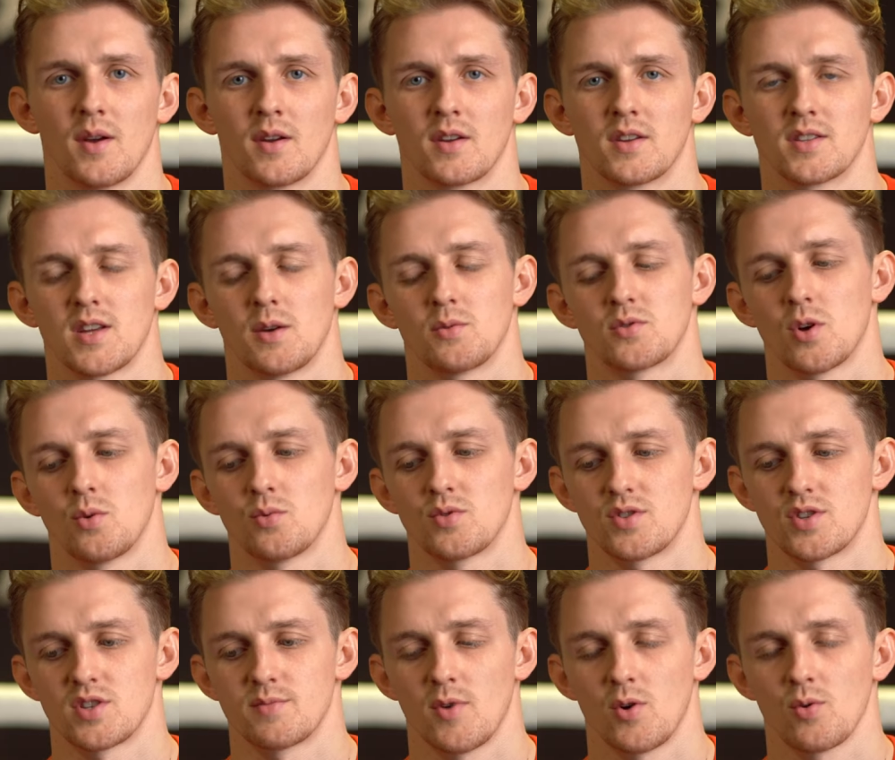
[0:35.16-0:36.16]
because I was
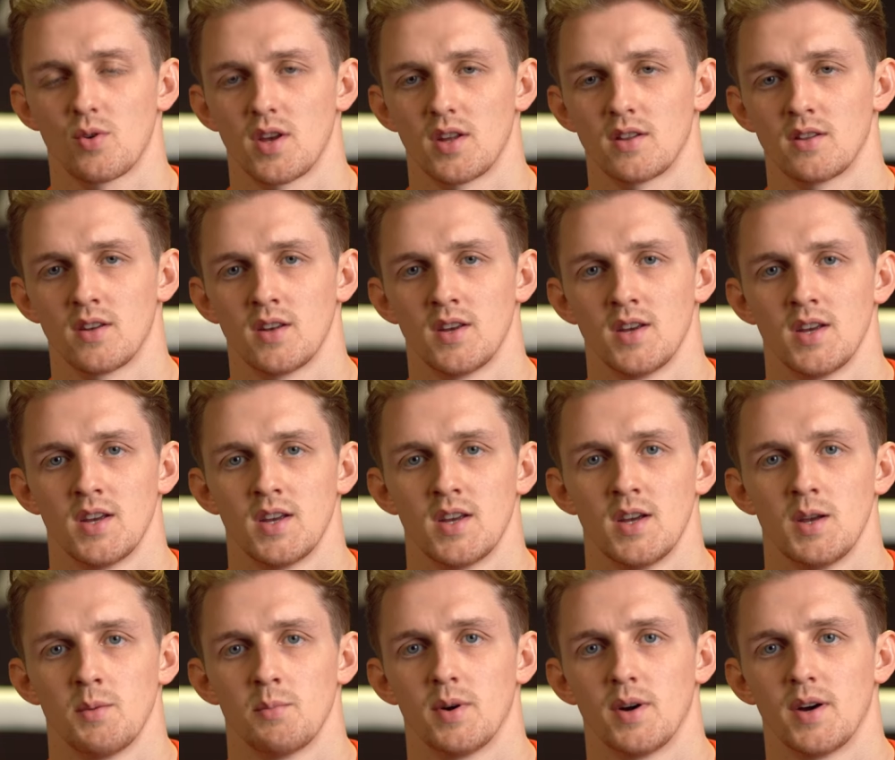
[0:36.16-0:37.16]
always a small kid.
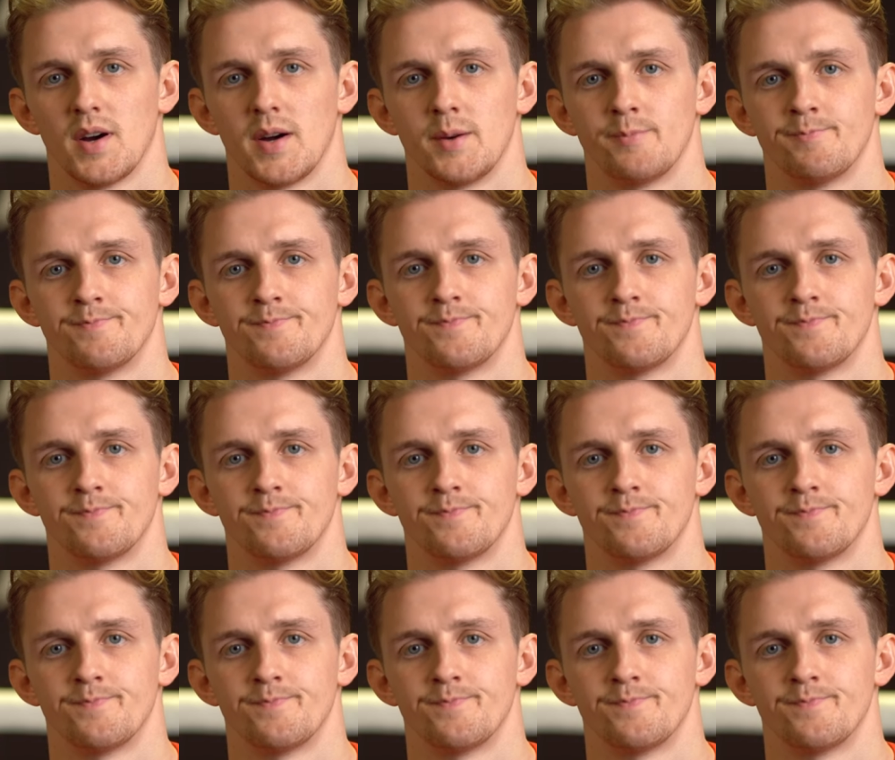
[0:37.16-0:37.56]
But